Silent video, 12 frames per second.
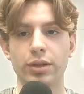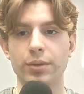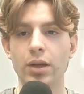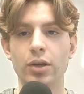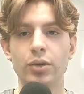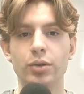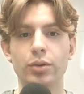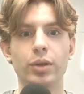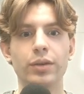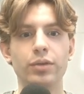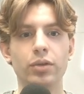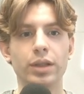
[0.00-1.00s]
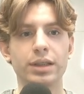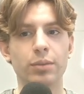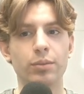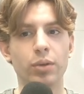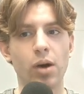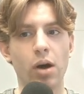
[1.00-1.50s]
To give you an
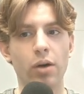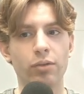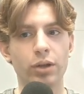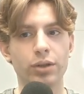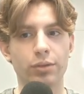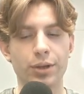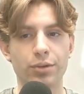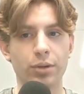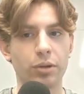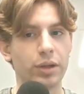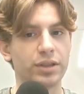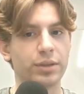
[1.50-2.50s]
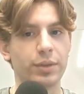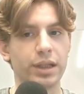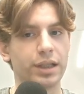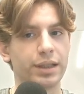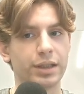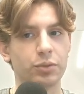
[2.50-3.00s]
example of what a restaurant with some
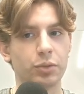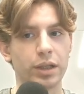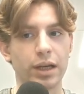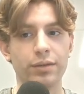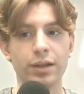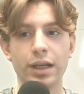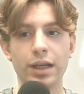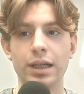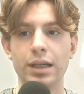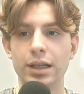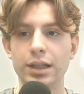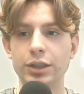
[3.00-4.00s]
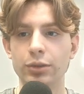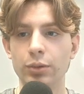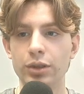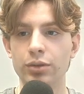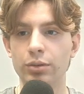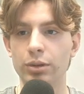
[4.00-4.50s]
analytics would have, let's switch
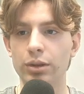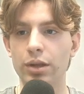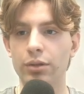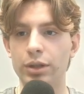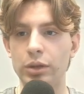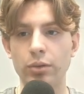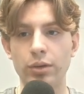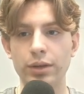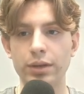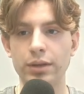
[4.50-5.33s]
to another restaurant.